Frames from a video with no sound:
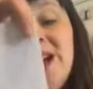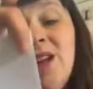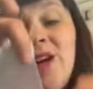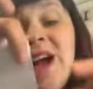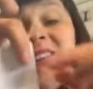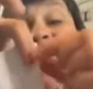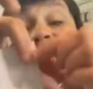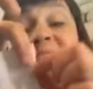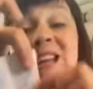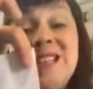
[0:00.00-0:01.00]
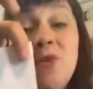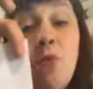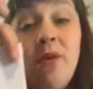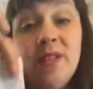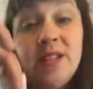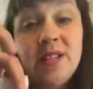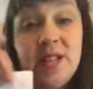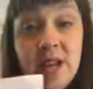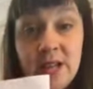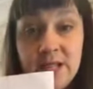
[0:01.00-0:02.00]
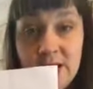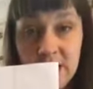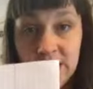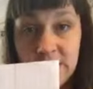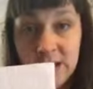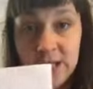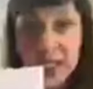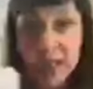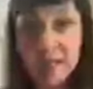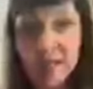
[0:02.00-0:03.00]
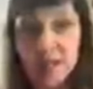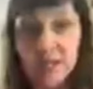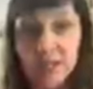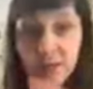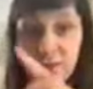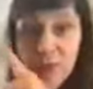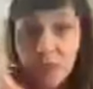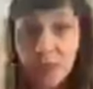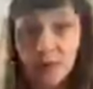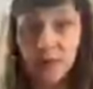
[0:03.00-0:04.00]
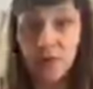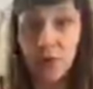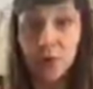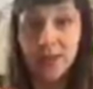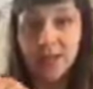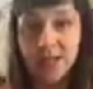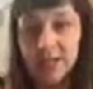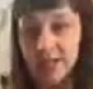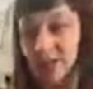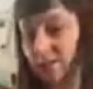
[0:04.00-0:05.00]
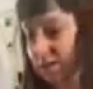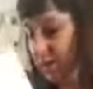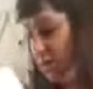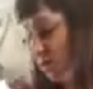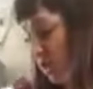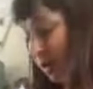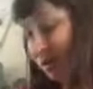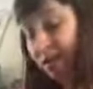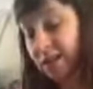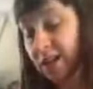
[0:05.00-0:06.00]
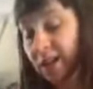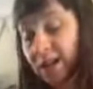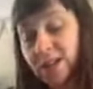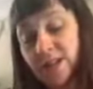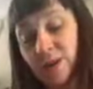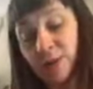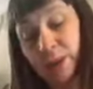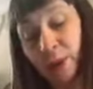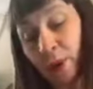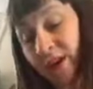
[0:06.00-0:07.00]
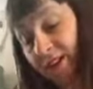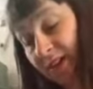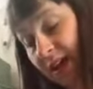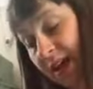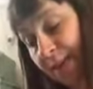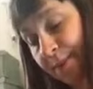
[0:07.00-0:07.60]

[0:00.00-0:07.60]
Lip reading: long edge there is the one that stays at 19 centimetres, so we must make sure that that doesn't change. So I'm going to put along there